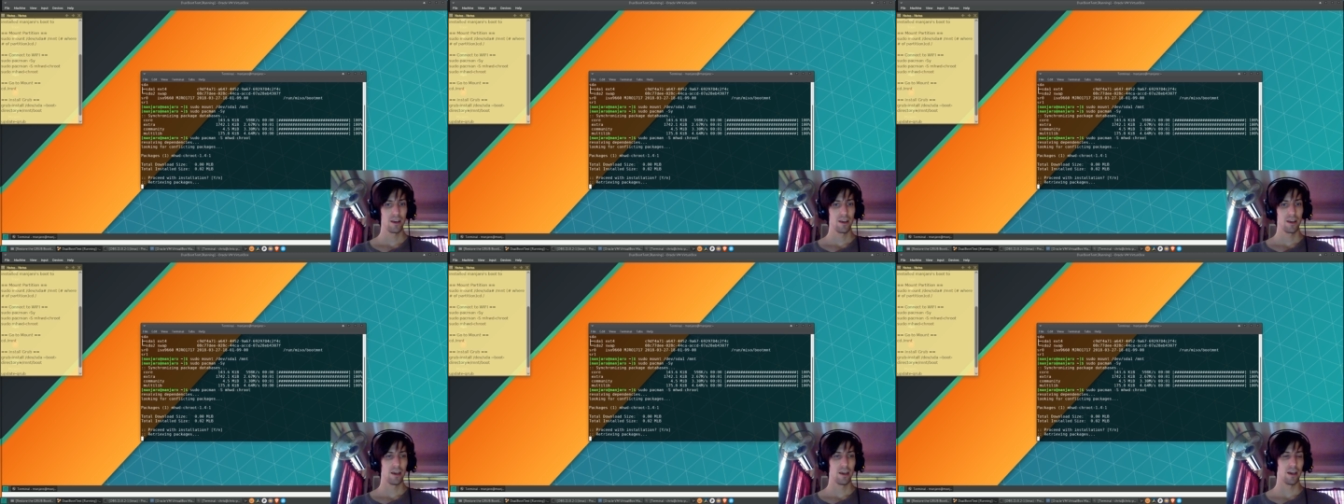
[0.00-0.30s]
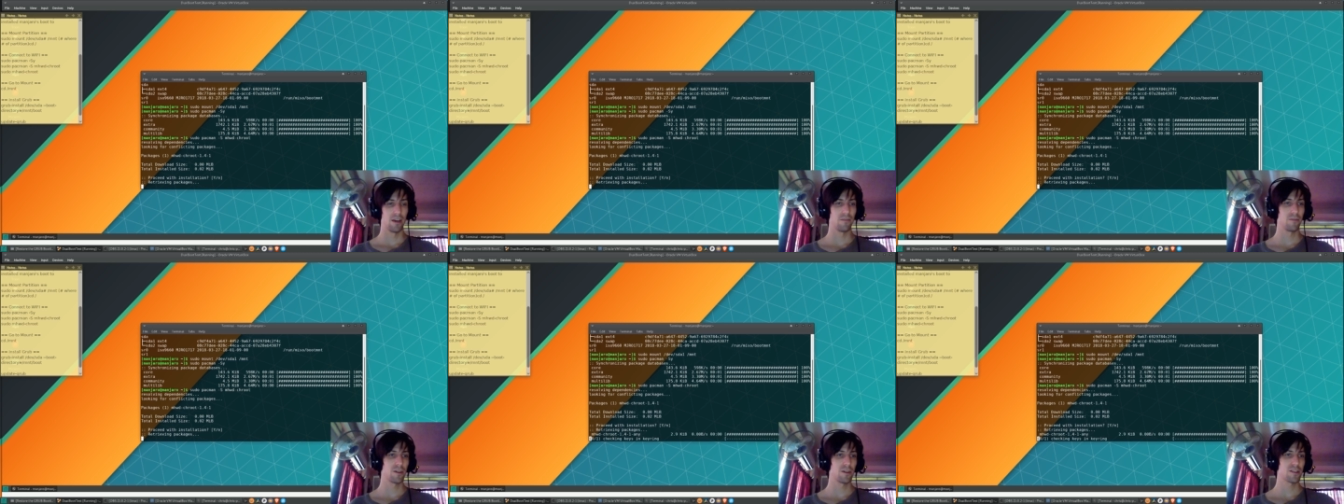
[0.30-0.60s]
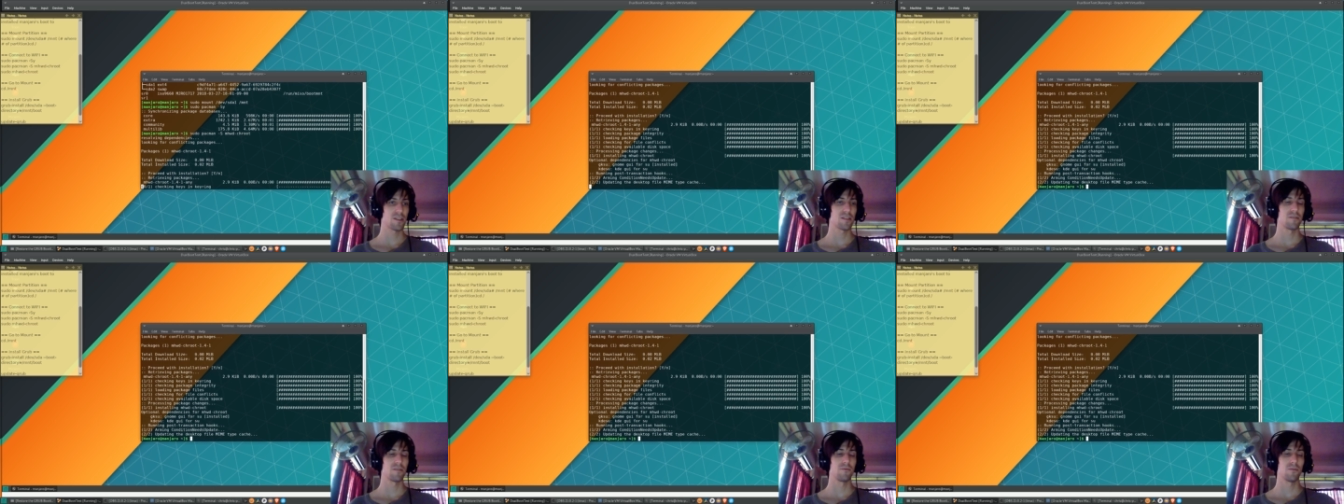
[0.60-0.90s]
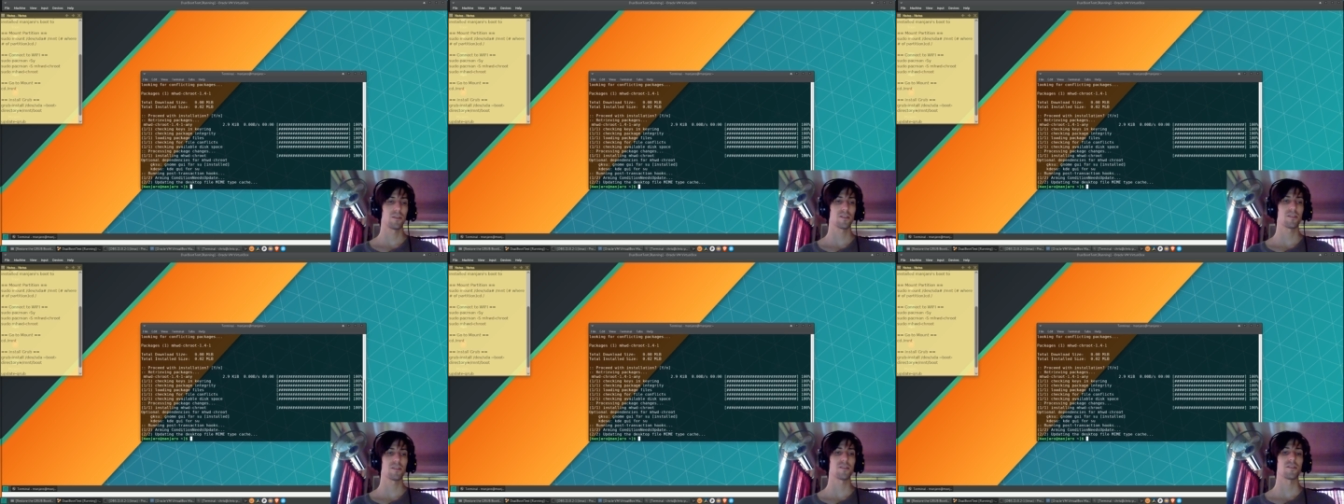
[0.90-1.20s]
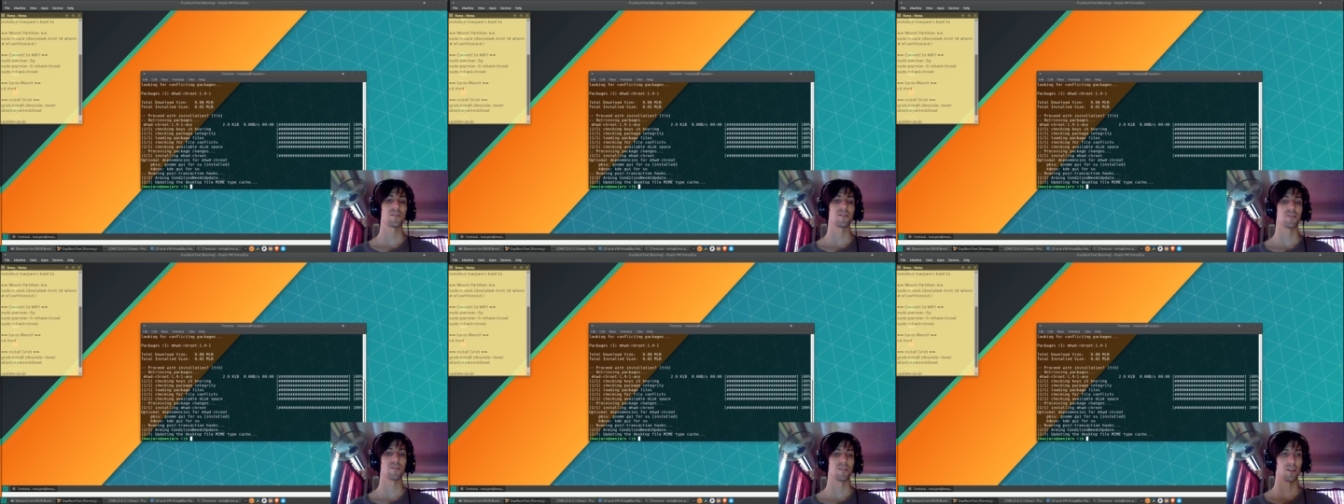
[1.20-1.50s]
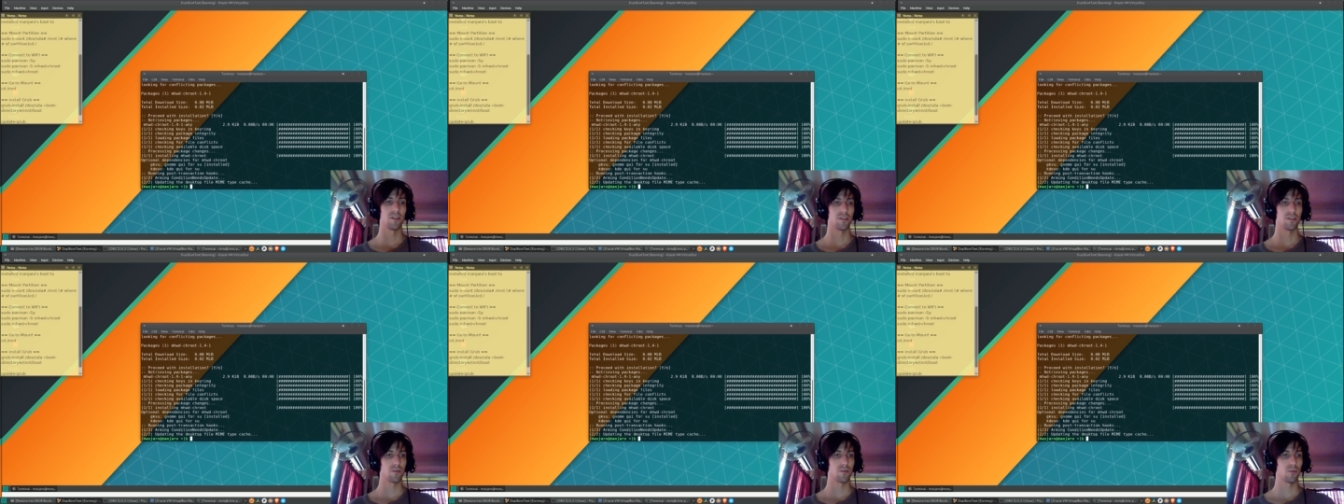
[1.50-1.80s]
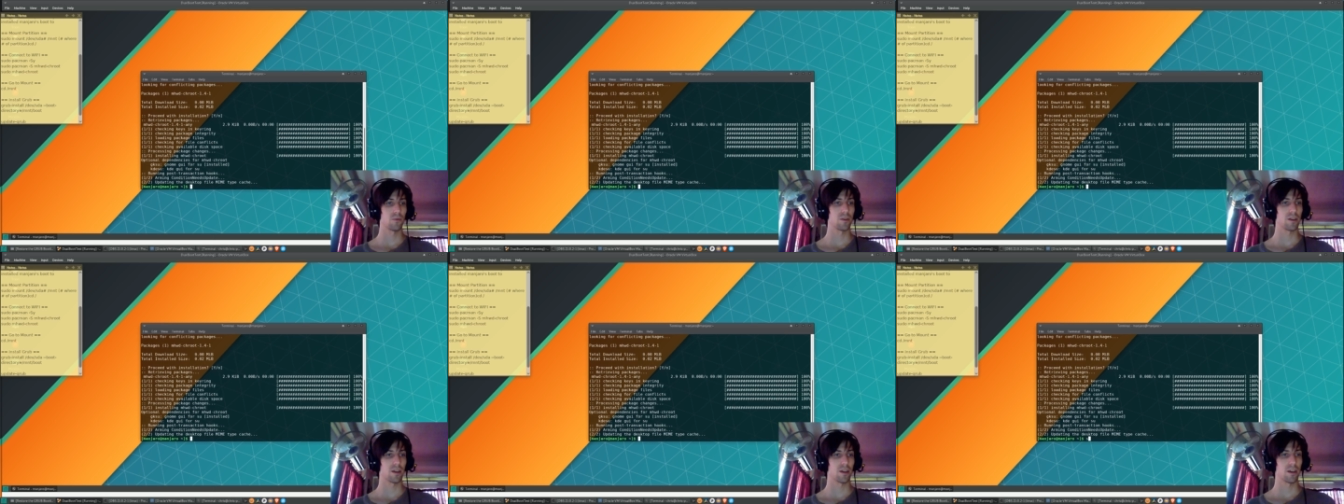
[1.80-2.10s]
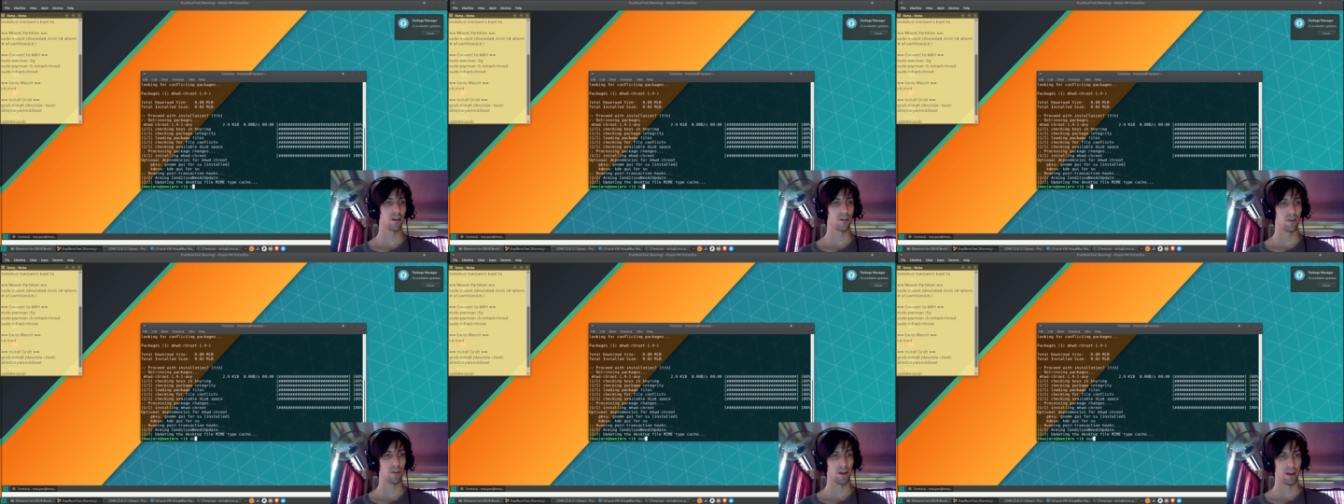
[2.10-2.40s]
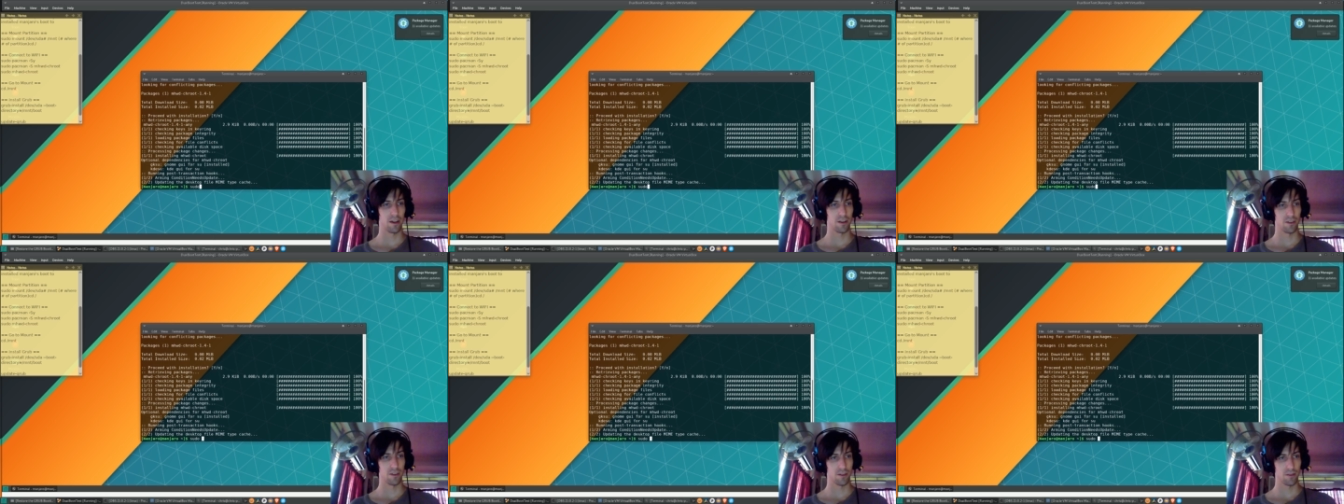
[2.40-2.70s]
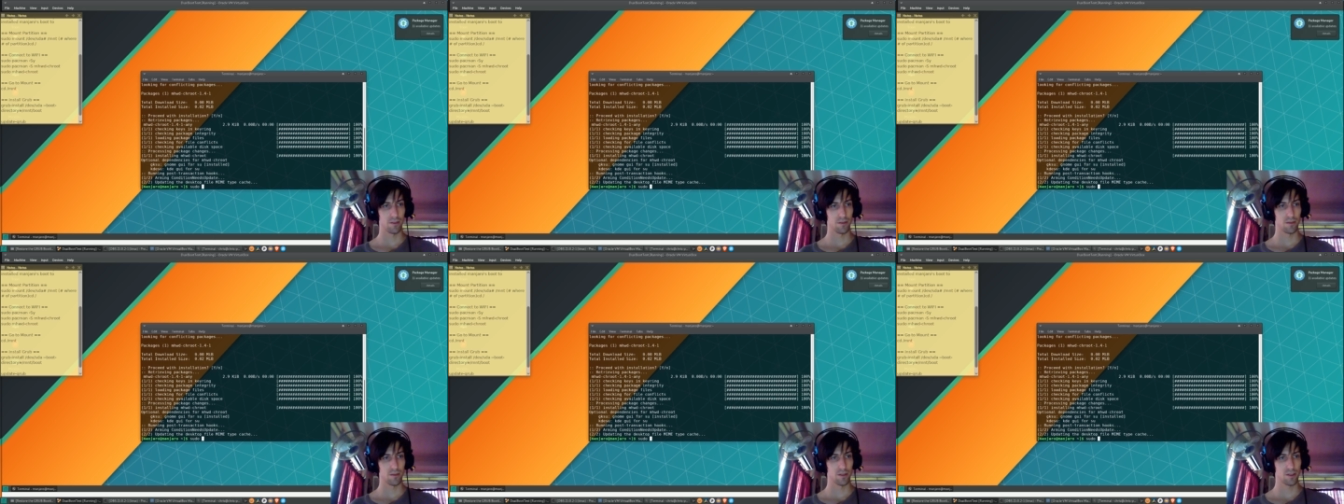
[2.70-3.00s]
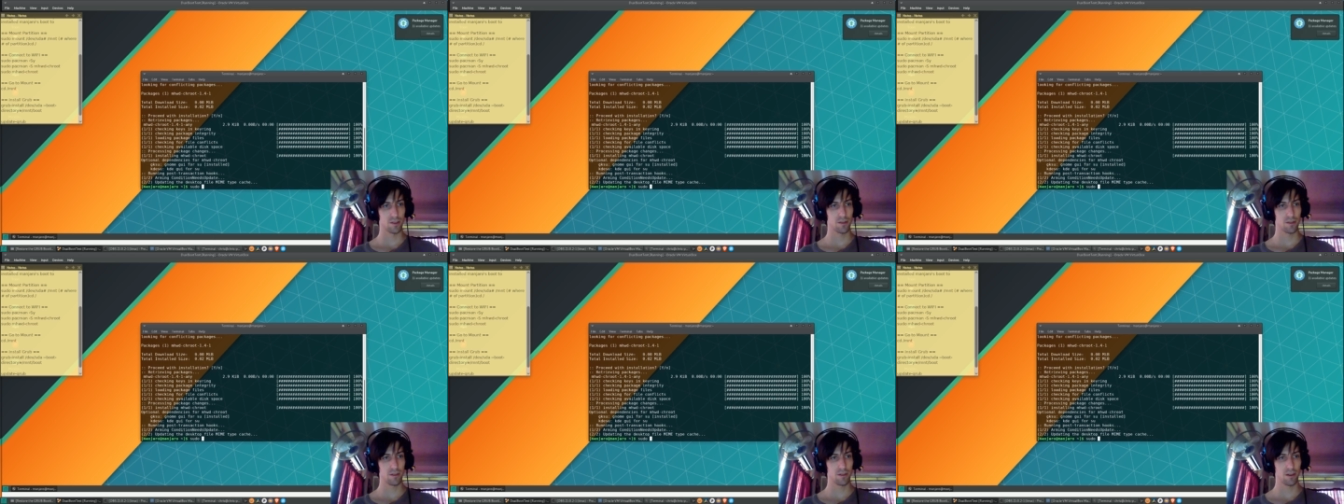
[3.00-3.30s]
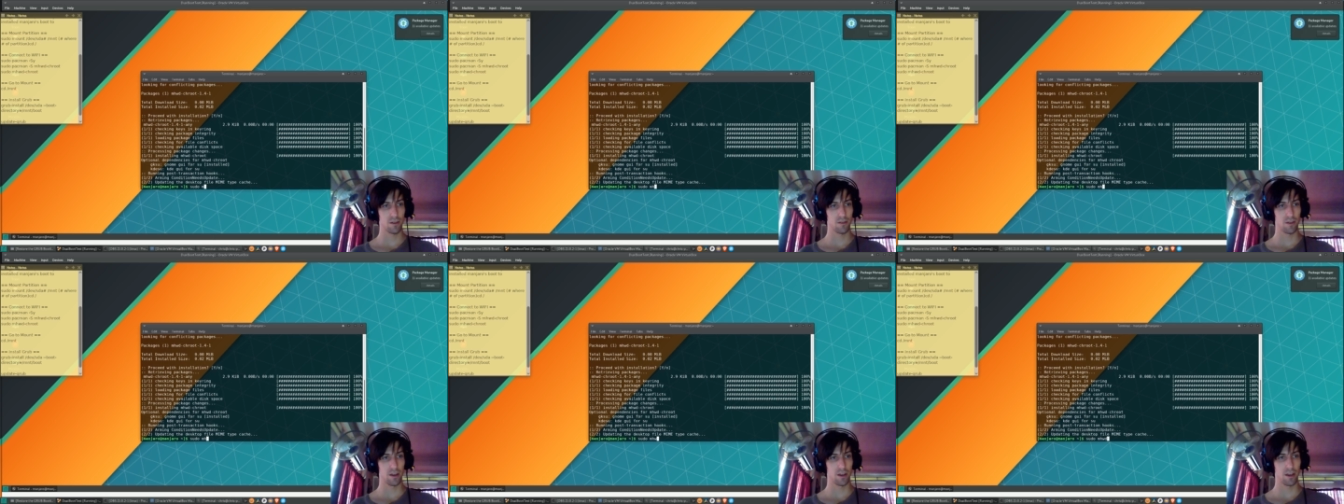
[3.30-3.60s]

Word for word: And once, once it's installed, we can go ahead and do sudo